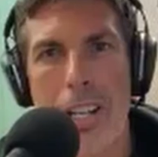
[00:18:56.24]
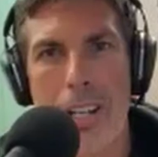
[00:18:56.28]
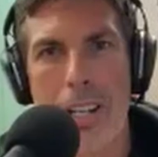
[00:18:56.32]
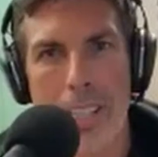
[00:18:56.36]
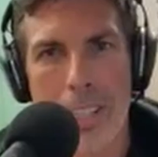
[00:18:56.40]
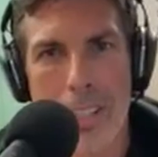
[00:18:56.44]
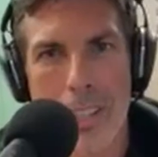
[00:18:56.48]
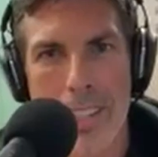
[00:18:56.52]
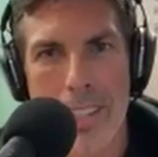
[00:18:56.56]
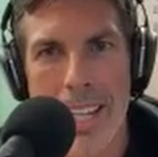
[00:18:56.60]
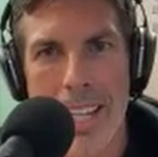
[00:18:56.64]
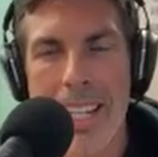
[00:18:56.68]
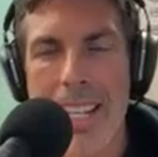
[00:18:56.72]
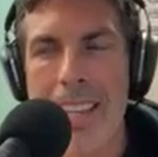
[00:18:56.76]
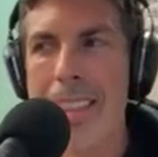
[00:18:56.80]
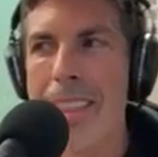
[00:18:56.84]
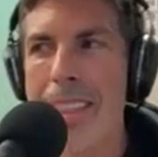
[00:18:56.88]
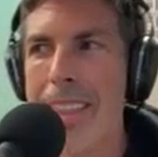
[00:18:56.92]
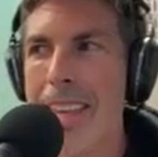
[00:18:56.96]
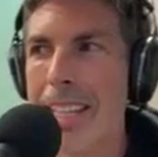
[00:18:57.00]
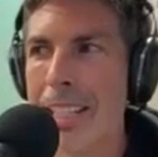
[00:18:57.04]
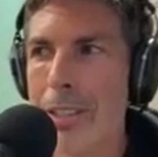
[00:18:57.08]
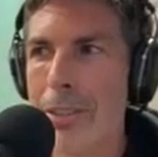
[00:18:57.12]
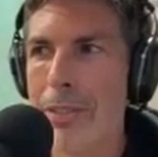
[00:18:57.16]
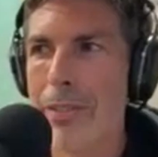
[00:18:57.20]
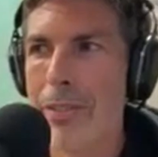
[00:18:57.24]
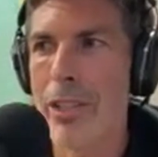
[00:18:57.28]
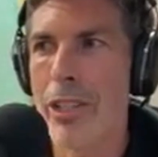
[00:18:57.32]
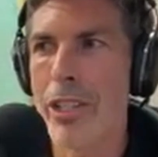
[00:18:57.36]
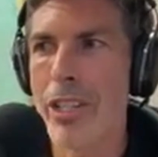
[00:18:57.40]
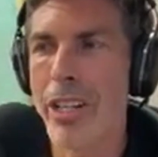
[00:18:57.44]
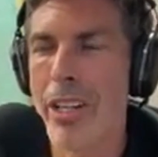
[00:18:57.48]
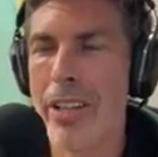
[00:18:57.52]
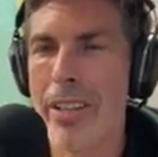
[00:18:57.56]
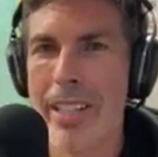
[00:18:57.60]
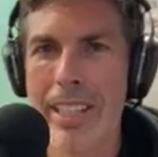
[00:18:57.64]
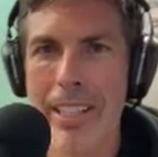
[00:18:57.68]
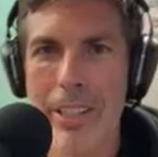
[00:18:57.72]
sharing all that. And thank you for
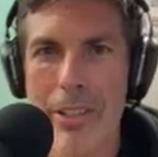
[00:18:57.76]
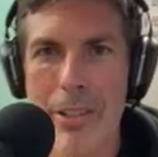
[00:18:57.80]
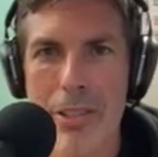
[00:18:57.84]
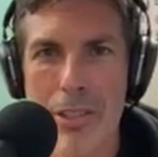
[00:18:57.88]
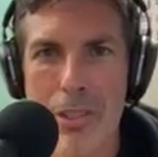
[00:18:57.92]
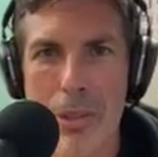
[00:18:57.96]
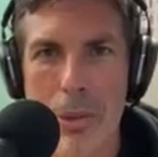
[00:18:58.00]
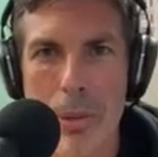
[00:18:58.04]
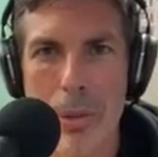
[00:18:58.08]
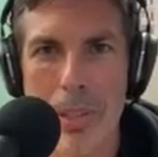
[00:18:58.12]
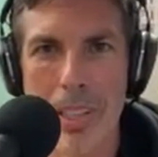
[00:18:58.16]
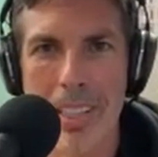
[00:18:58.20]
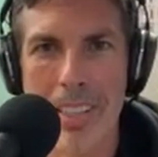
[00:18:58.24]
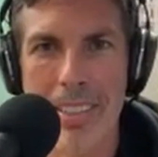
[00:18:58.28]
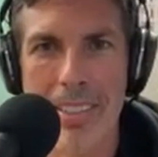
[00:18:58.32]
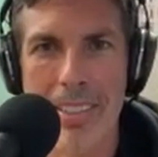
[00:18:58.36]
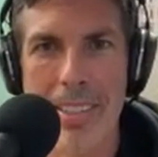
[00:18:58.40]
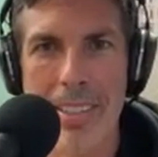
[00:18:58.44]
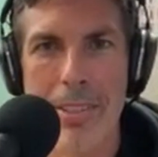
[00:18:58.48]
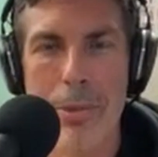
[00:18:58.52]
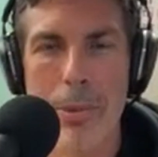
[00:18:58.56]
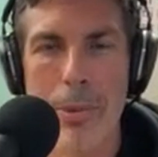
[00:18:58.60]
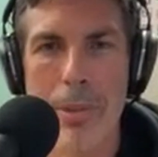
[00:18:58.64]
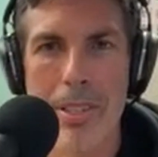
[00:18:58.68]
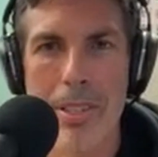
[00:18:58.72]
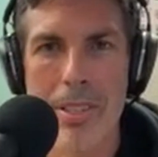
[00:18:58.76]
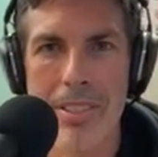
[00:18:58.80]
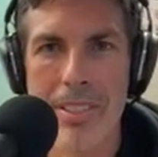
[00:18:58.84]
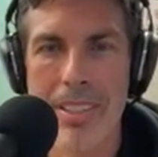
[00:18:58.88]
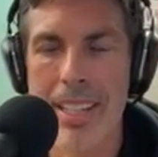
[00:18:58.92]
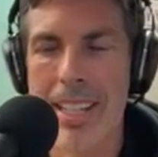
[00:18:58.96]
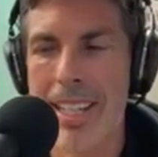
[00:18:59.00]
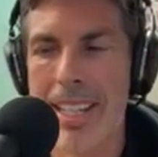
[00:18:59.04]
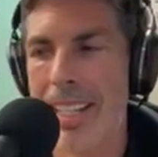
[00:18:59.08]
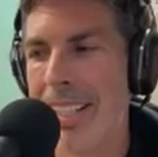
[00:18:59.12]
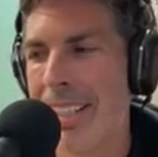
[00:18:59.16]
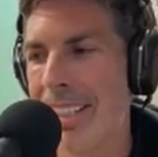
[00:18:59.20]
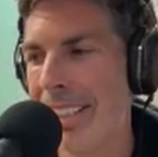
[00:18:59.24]
sharing your stories. This was
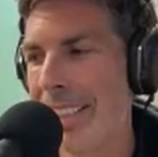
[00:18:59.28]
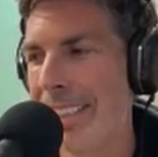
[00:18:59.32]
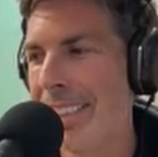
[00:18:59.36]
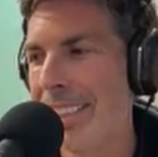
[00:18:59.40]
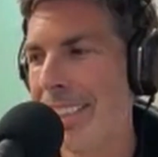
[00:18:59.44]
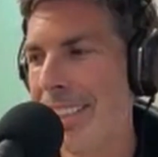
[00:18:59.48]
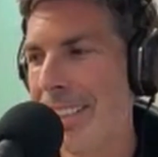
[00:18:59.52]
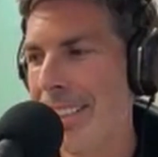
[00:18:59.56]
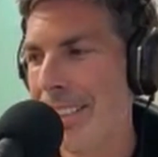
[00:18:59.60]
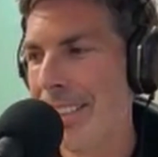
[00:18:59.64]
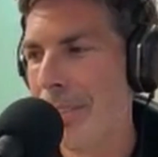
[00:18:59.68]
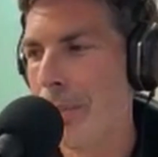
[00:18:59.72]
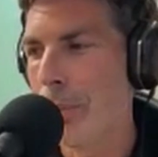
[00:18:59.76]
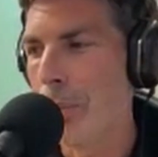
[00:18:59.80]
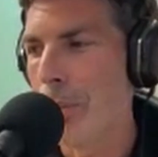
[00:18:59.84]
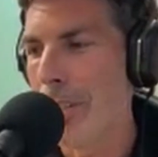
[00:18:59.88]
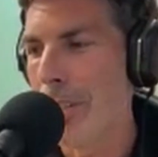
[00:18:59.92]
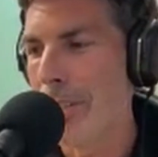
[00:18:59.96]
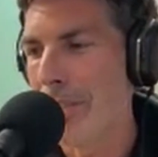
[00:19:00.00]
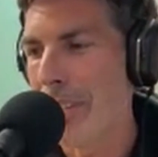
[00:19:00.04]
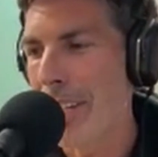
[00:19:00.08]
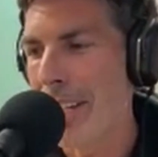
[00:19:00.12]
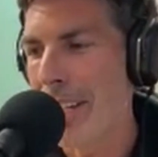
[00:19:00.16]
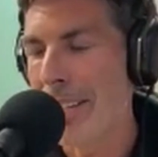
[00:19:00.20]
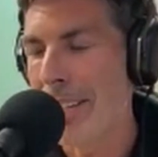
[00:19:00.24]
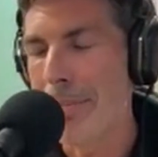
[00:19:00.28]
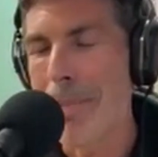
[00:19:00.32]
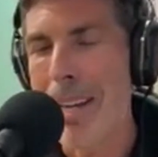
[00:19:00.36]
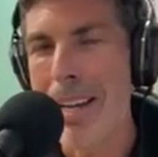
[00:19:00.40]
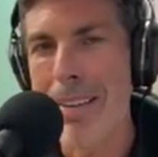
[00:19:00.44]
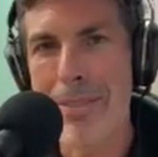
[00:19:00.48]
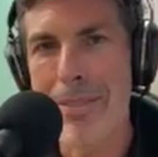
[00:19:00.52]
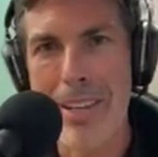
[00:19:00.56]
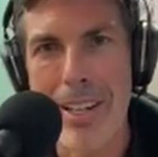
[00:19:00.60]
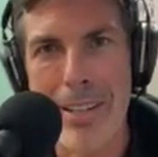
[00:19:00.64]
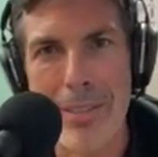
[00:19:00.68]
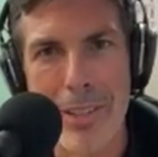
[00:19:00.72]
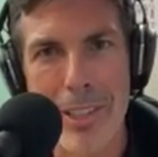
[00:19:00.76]
uh, one of uh,
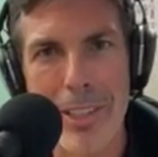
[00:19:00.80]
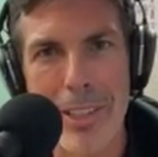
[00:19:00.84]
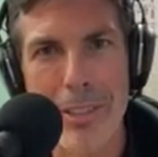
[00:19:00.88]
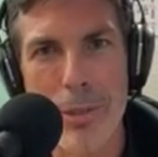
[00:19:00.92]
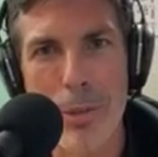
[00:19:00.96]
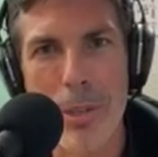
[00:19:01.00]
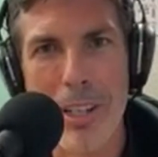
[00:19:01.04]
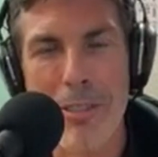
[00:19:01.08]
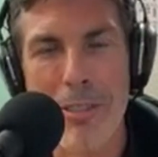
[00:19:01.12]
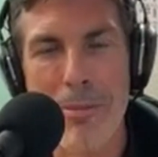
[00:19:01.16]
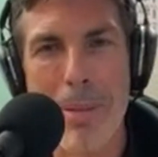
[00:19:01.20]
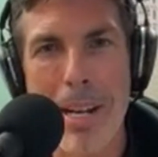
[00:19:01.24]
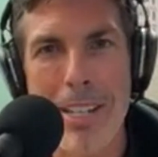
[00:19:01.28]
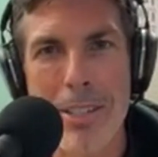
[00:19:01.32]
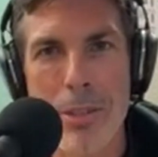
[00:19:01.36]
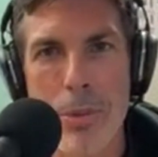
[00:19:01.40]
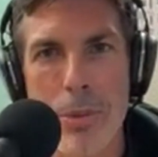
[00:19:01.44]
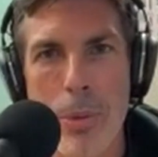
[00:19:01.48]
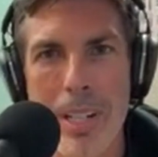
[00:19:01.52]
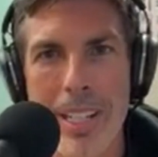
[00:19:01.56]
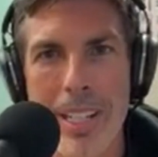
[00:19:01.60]
my favorite 12 by